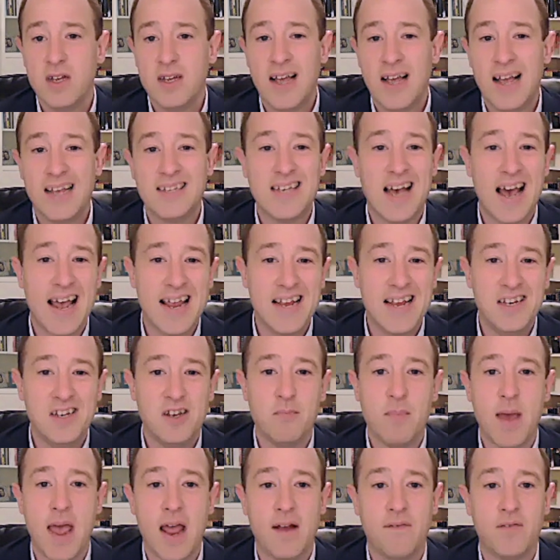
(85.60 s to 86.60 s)
as heightened
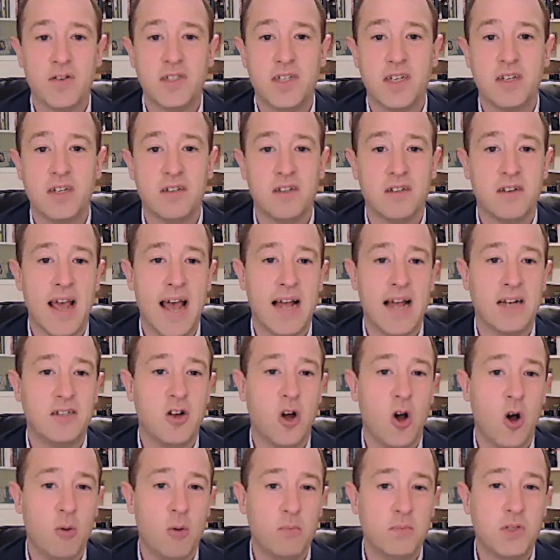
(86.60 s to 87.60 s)
demand for single detached
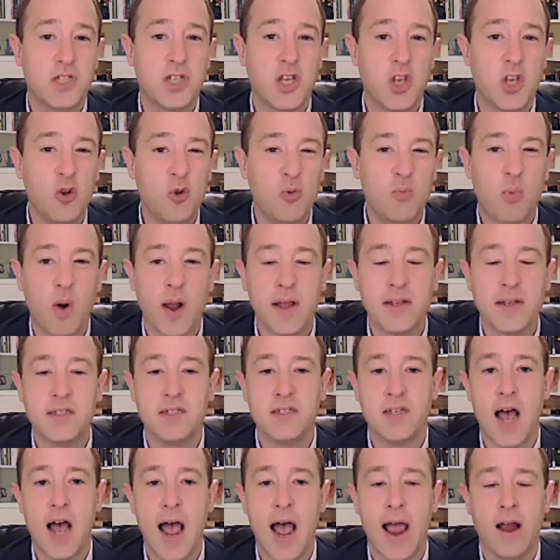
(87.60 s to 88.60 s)
homes skewed prices
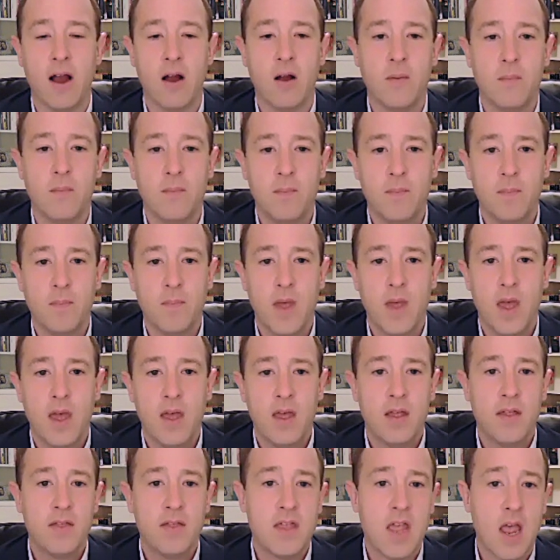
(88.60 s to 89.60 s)
higher.
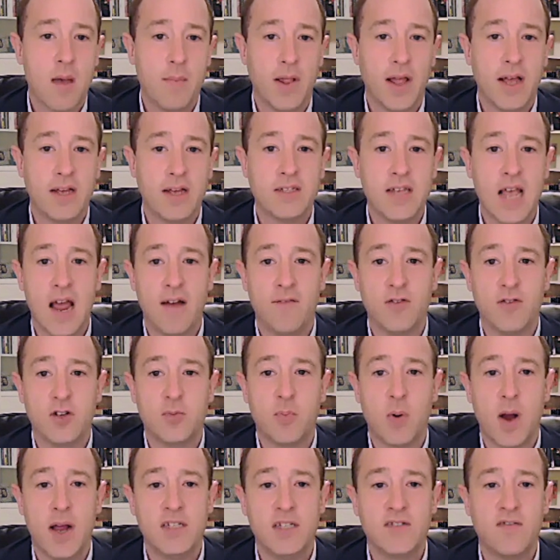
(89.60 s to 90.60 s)
The MLS average
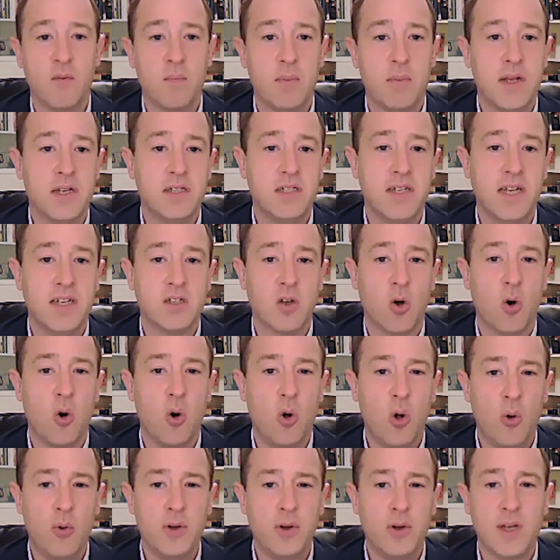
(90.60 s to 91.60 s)
price for BC as a
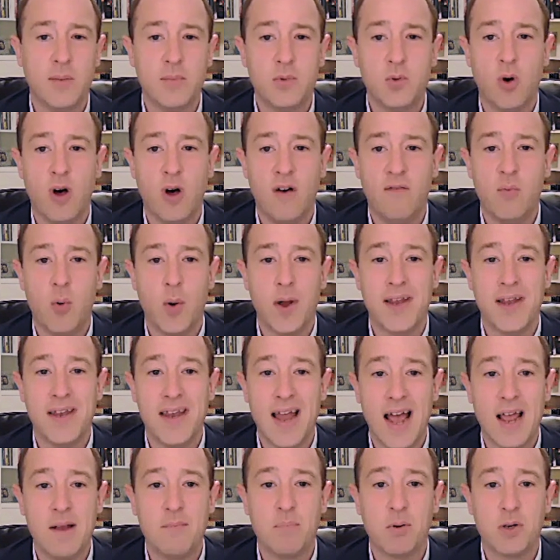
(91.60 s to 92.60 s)
whole was up
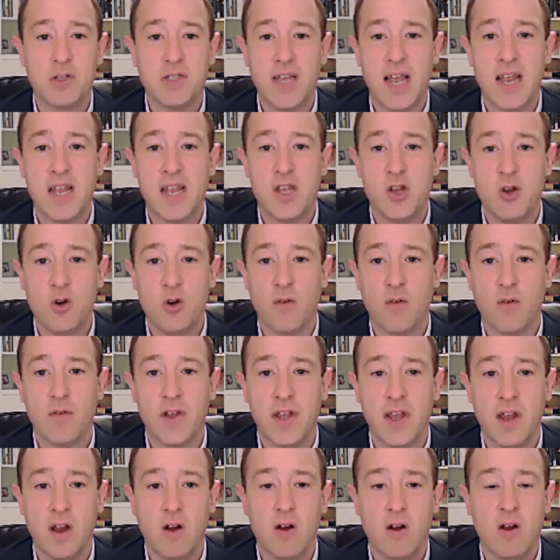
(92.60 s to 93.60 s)
12.9% year over
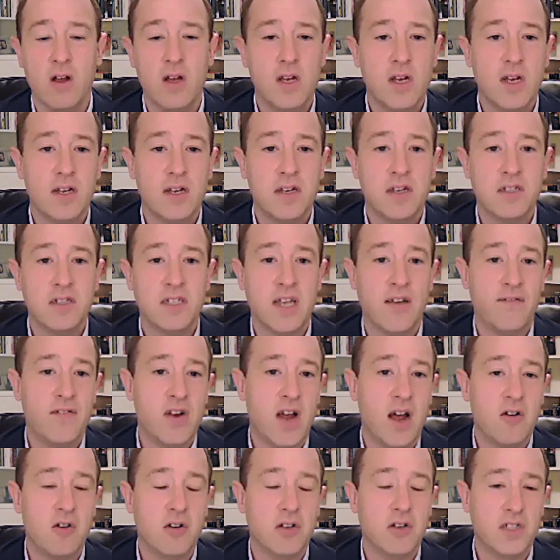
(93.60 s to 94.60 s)
year to
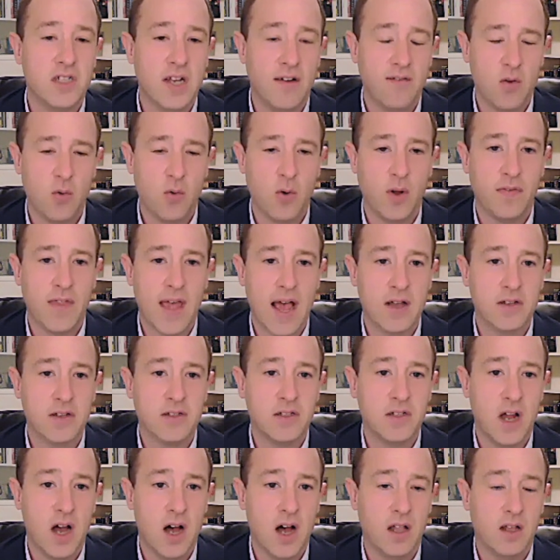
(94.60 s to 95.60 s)

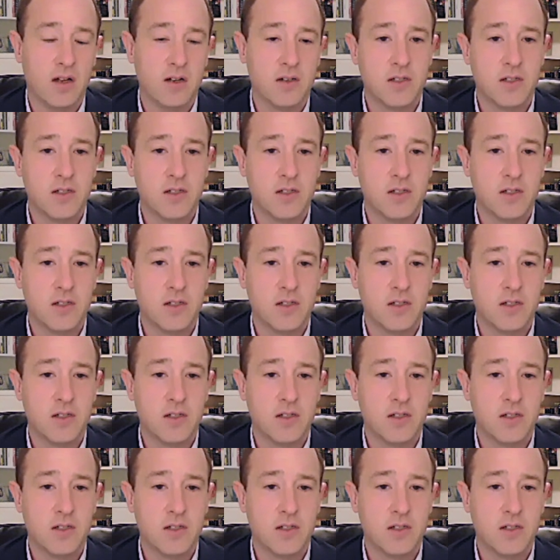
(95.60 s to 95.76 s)
$771,000.